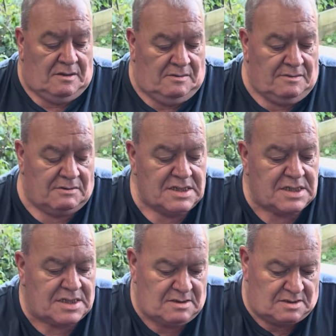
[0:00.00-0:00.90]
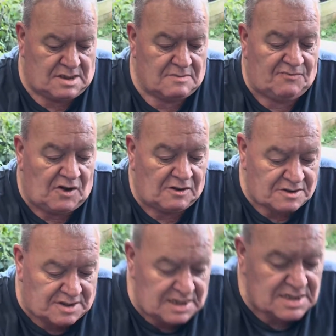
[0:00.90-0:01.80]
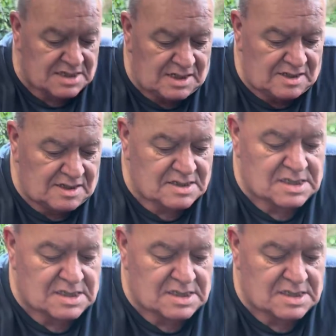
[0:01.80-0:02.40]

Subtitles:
There is some volunteers in here. There's a